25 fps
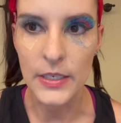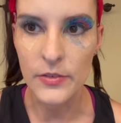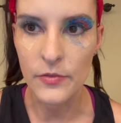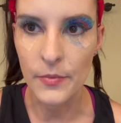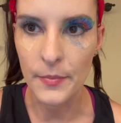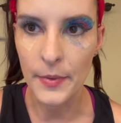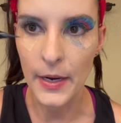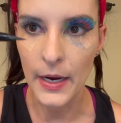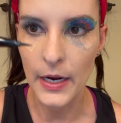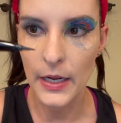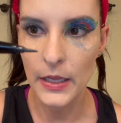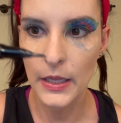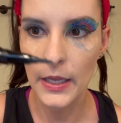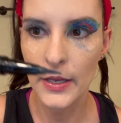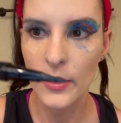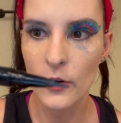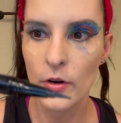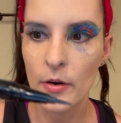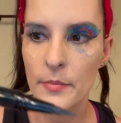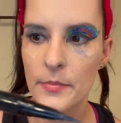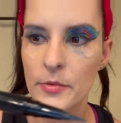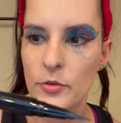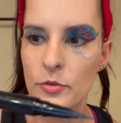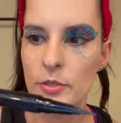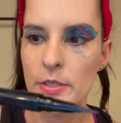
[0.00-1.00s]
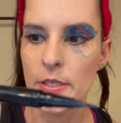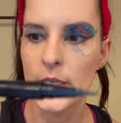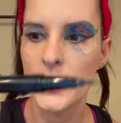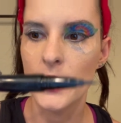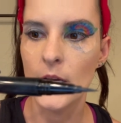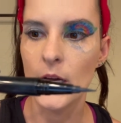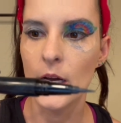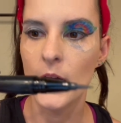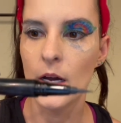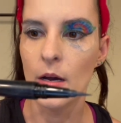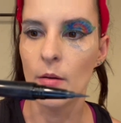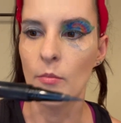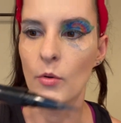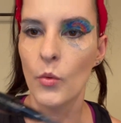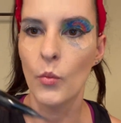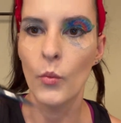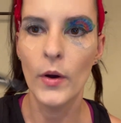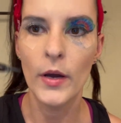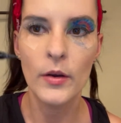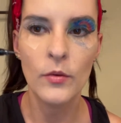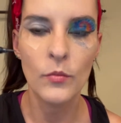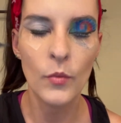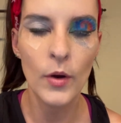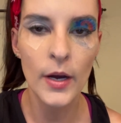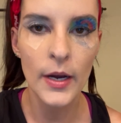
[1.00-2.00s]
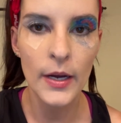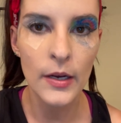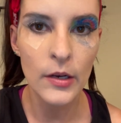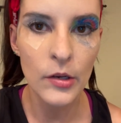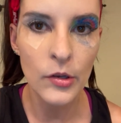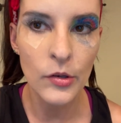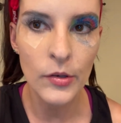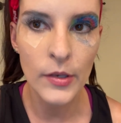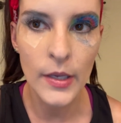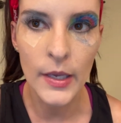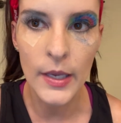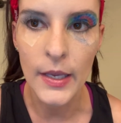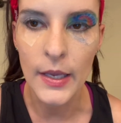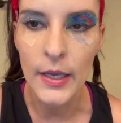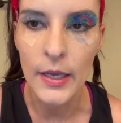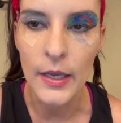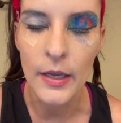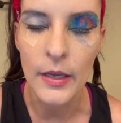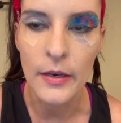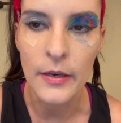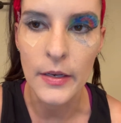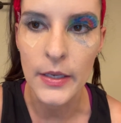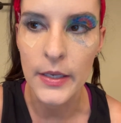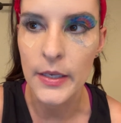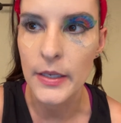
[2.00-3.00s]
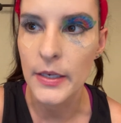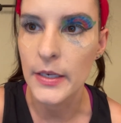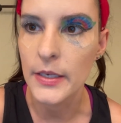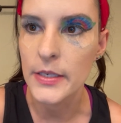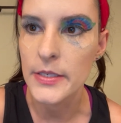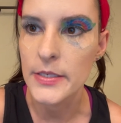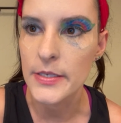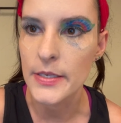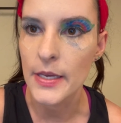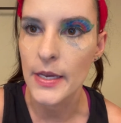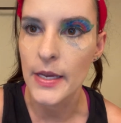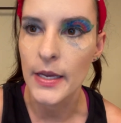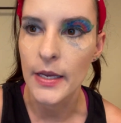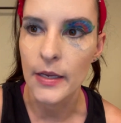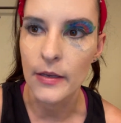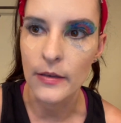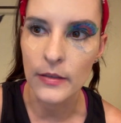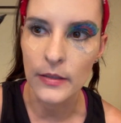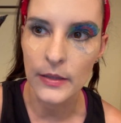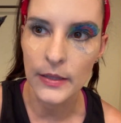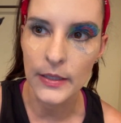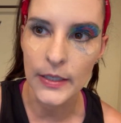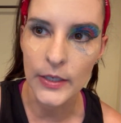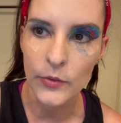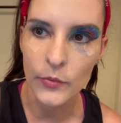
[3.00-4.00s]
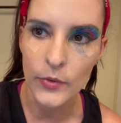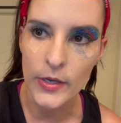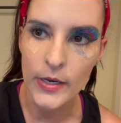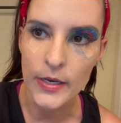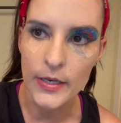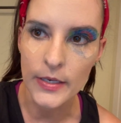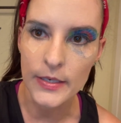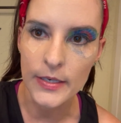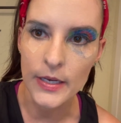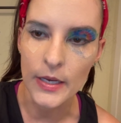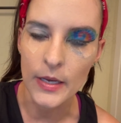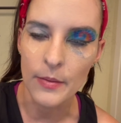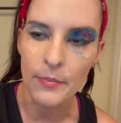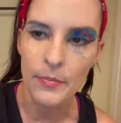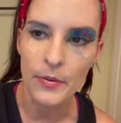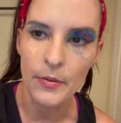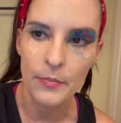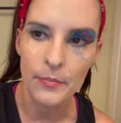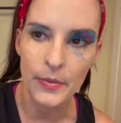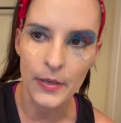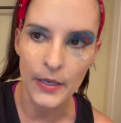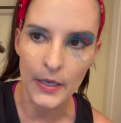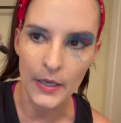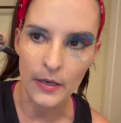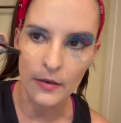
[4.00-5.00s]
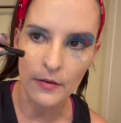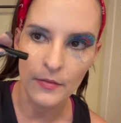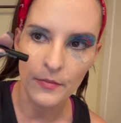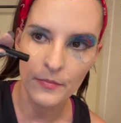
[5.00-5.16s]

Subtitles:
my eyeliner, I'm using Wet n Wild, and it is a liquid tip pen.